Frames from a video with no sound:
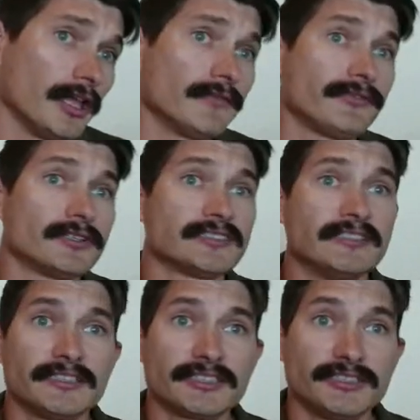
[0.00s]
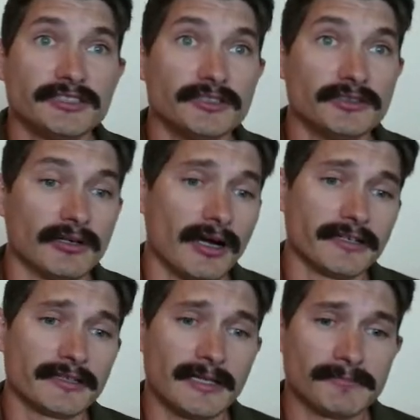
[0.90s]
If there's an issue
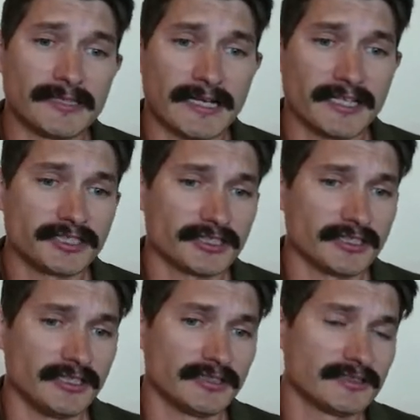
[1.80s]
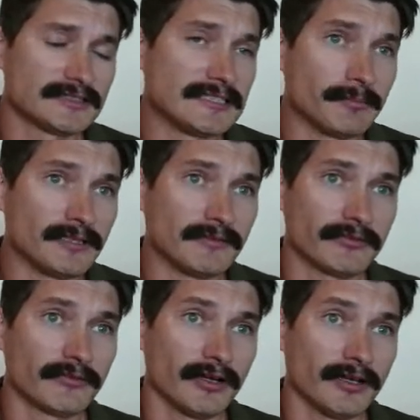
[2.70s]
on your KPI sheet stemming
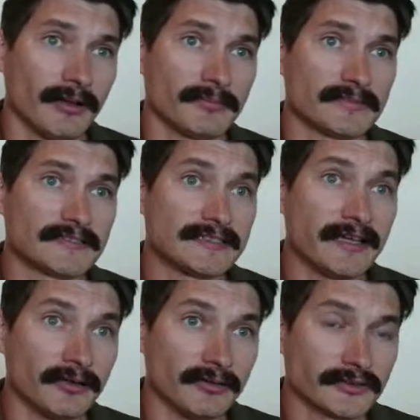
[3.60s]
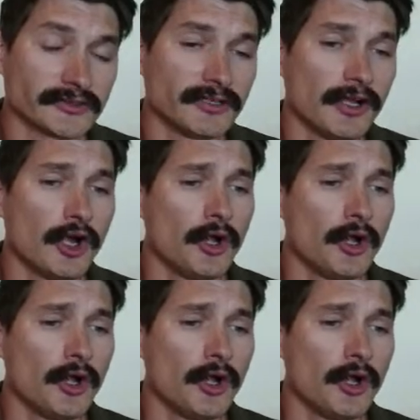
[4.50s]
from sales,